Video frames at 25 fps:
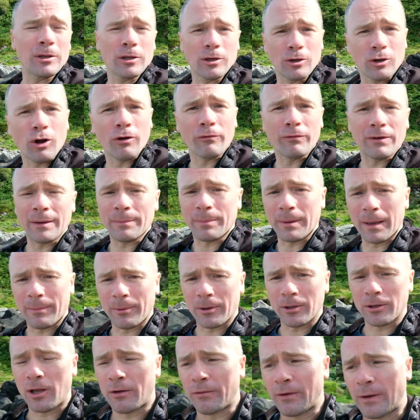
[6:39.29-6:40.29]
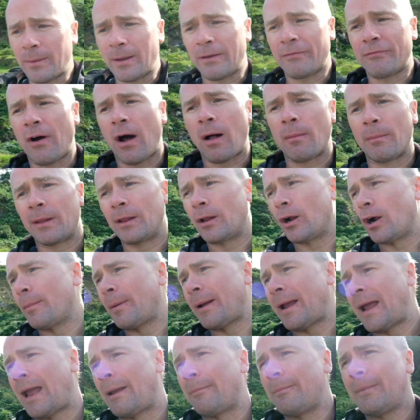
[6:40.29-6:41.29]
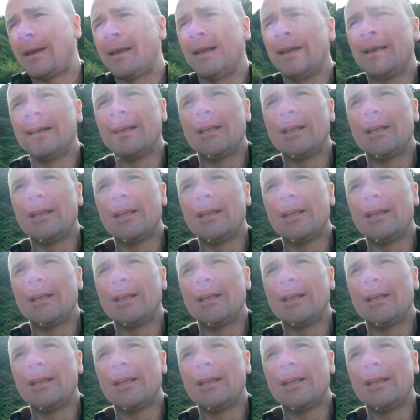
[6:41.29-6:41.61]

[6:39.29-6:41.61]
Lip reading: They're lovely people, lovely wee family there behind me.